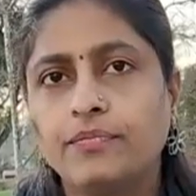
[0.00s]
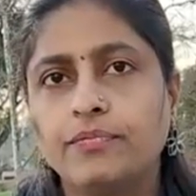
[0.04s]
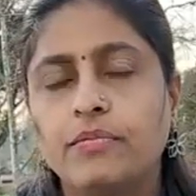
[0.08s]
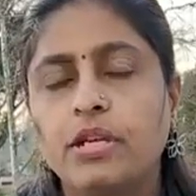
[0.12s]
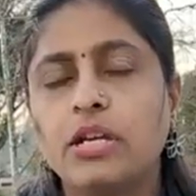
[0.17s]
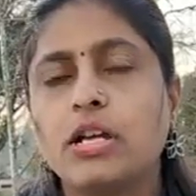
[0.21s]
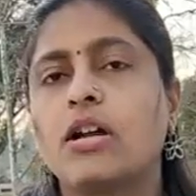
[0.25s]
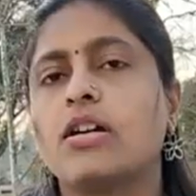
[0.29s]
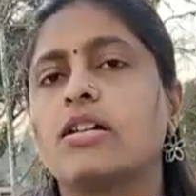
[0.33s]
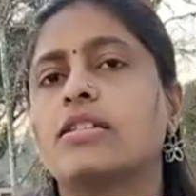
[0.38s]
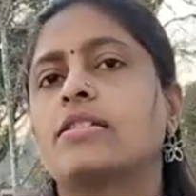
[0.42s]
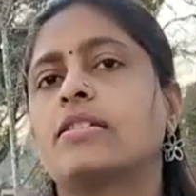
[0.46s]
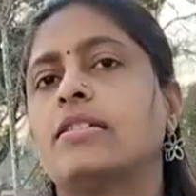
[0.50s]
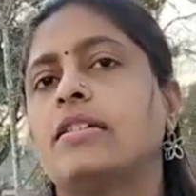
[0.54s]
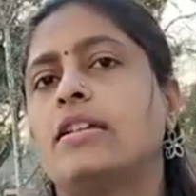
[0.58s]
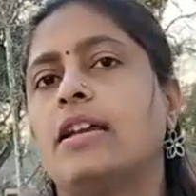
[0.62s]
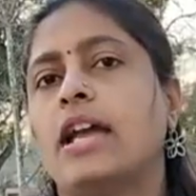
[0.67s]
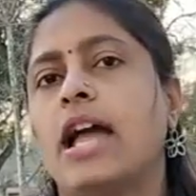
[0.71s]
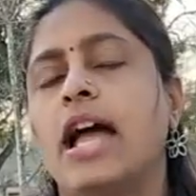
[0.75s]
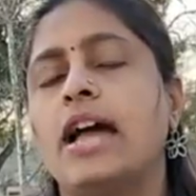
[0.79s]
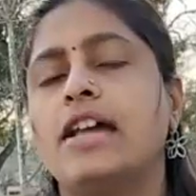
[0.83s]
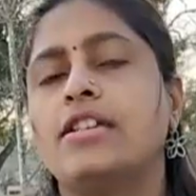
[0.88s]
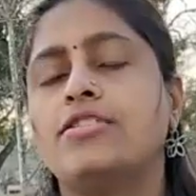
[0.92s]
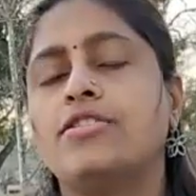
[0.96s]
Because see,
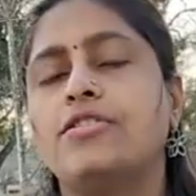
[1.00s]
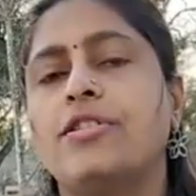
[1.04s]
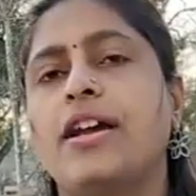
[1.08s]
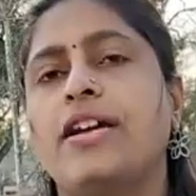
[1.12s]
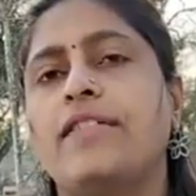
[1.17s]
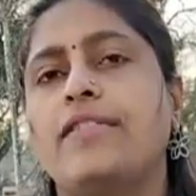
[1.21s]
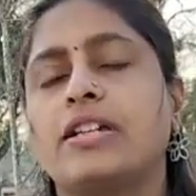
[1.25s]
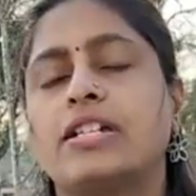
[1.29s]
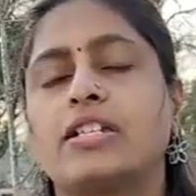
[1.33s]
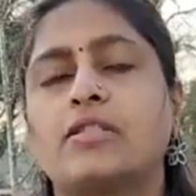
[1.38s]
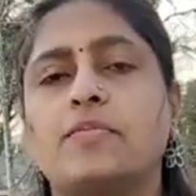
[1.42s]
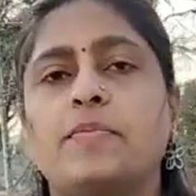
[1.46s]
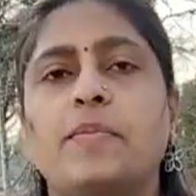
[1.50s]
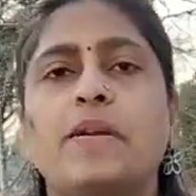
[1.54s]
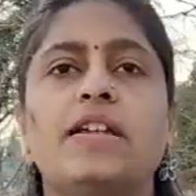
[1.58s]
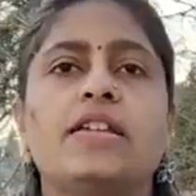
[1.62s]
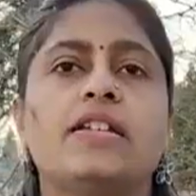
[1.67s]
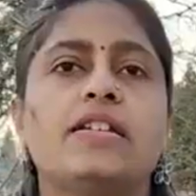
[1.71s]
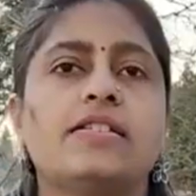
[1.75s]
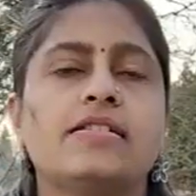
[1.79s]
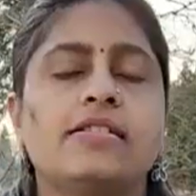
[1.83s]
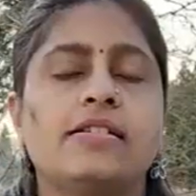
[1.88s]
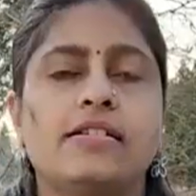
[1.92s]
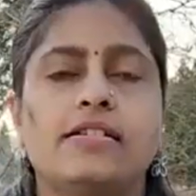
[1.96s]
as you have
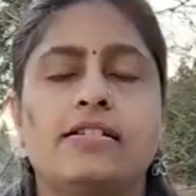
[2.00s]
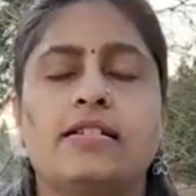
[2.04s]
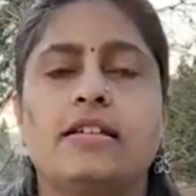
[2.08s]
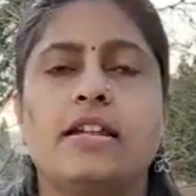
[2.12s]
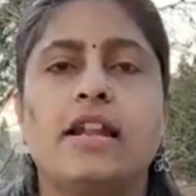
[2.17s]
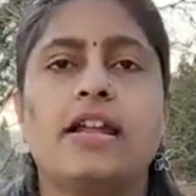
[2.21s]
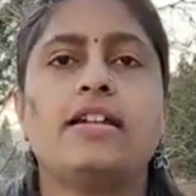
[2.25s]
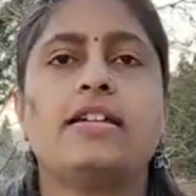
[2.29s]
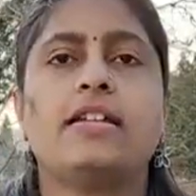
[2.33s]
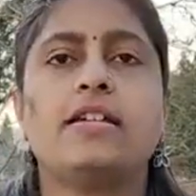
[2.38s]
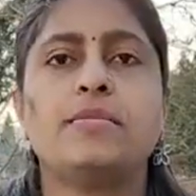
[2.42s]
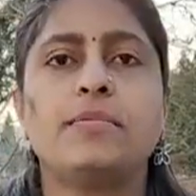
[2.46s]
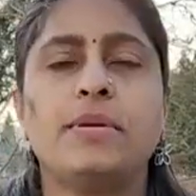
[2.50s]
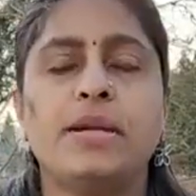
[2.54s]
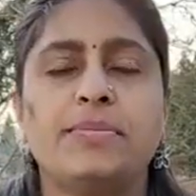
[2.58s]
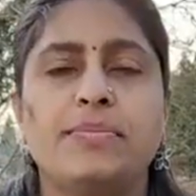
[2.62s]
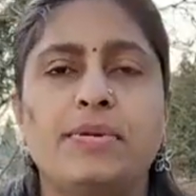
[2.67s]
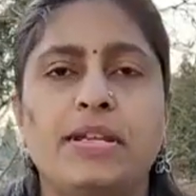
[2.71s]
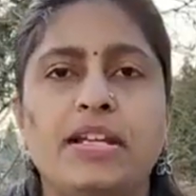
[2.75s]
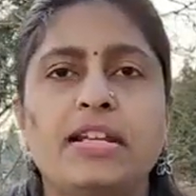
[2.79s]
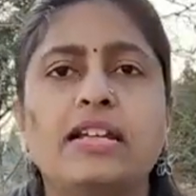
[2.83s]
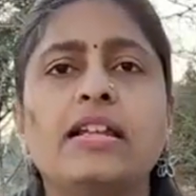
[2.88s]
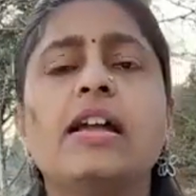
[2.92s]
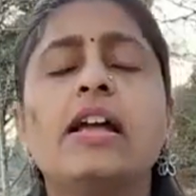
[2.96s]
experienced the writing paper
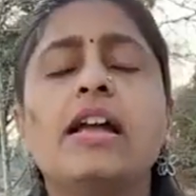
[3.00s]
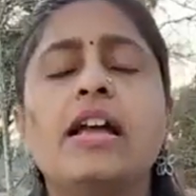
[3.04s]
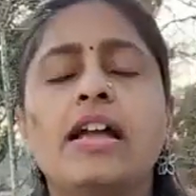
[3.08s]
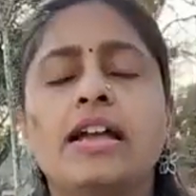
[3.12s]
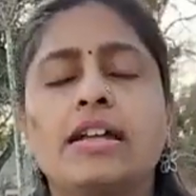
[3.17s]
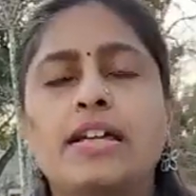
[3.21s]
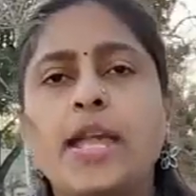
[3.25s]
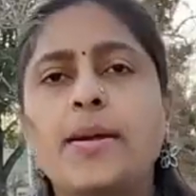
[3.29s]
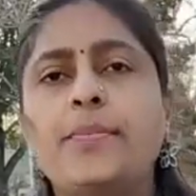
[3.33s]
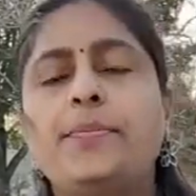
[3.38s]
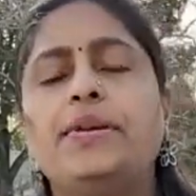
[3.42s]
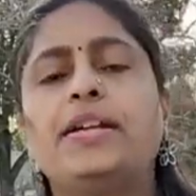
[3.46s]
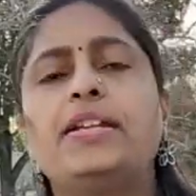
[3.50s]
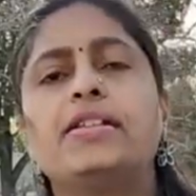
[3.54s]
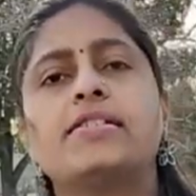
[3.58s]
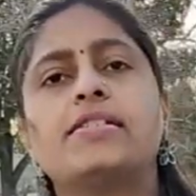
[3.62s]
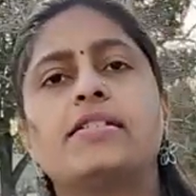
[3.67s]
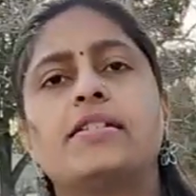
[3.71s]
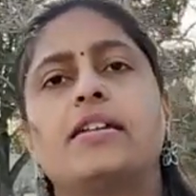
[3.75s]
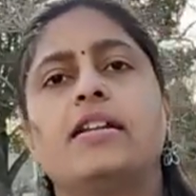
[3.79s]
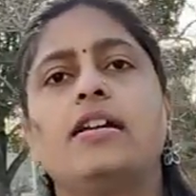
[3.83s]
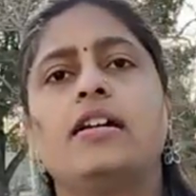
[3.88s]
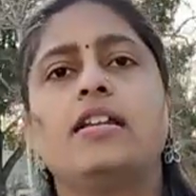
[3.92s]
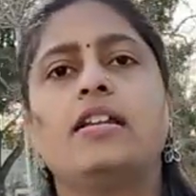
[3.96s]
in
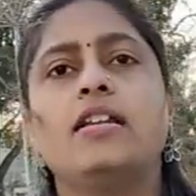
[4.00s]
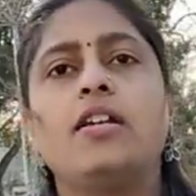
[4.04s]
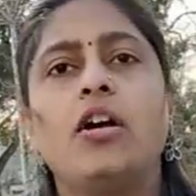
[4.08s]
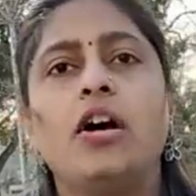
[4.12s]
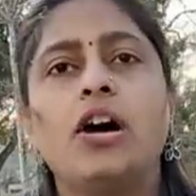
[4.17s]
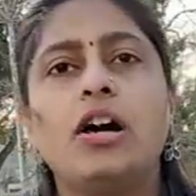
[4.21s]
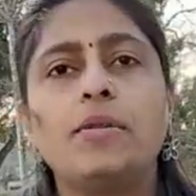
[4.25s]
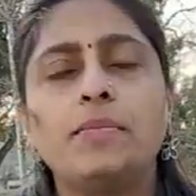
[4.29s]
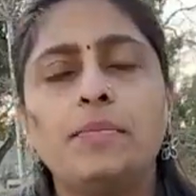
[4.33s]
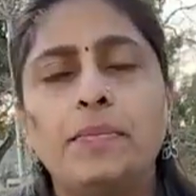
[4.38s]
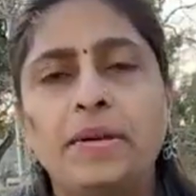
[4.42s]
KPTCL or